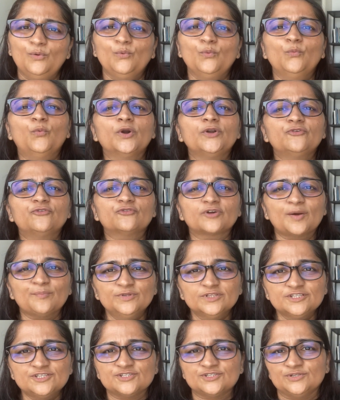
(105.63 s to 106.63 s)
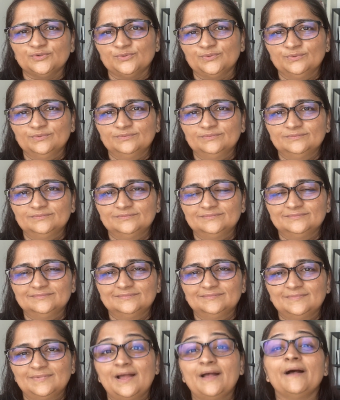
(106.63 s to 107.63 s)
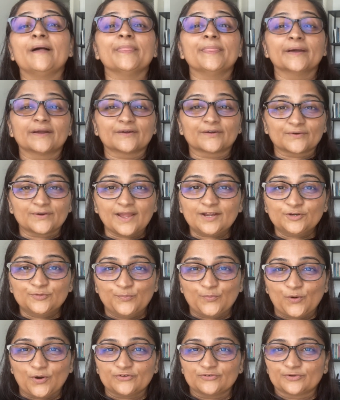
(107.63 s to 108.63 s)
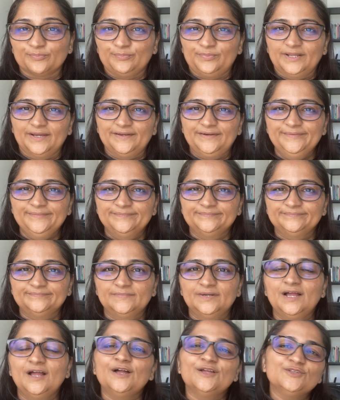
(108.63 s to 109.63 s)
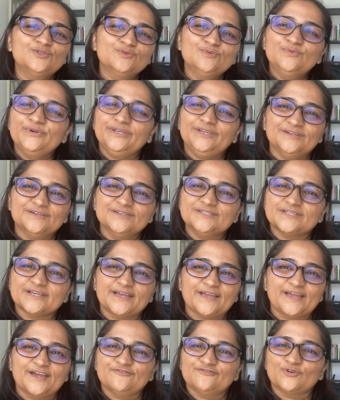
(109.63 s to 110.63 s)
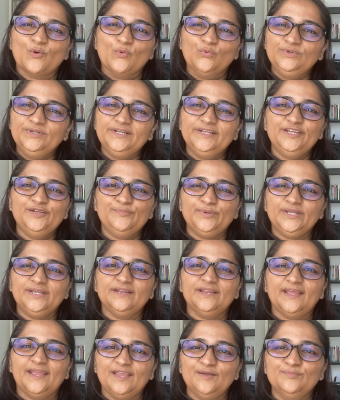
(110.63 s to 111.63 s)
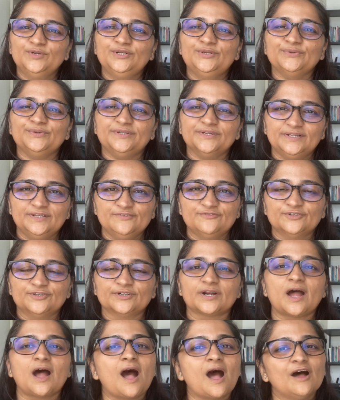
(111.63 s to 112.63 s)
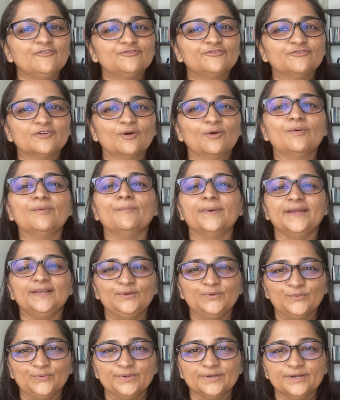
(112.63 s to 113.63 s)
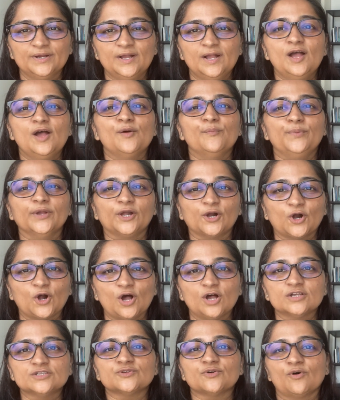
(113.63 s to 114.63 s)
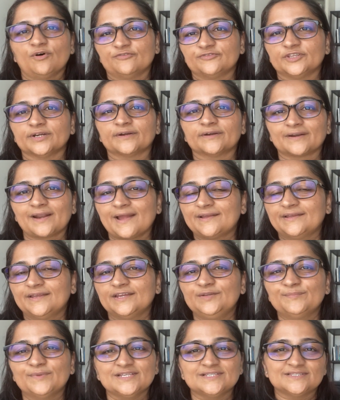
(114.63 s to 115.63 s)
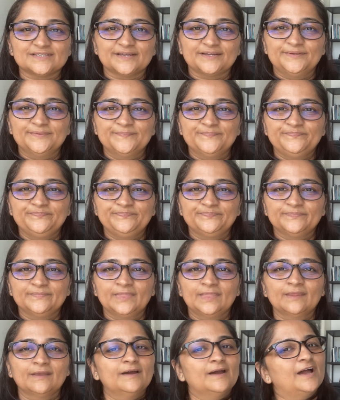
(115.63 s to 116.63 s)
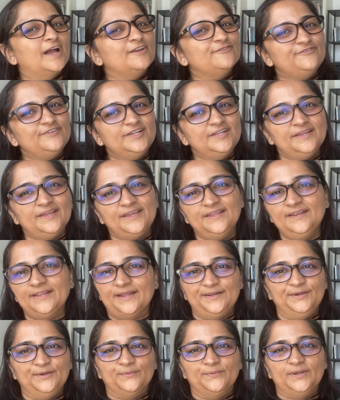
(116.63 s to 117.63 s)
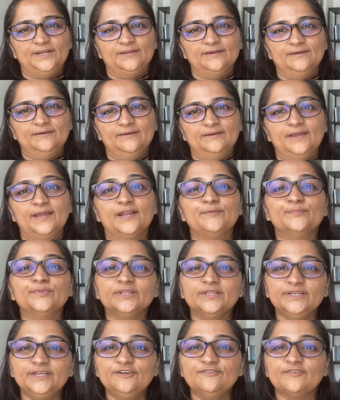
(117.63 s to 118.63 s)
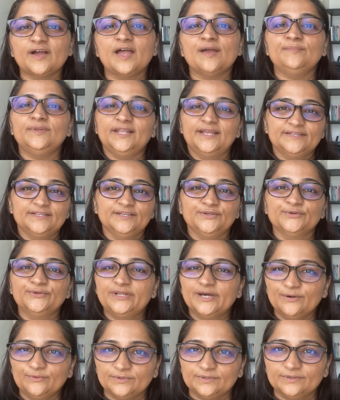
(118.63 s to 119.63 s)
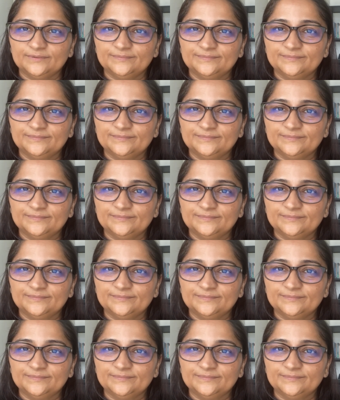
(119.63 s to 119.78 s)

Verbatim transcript: What troubles you? The cracked pot replied, Two years I have only been able to deliver half my lord, because of the crack in my side. I feel inadequate and believe I'm letting you down.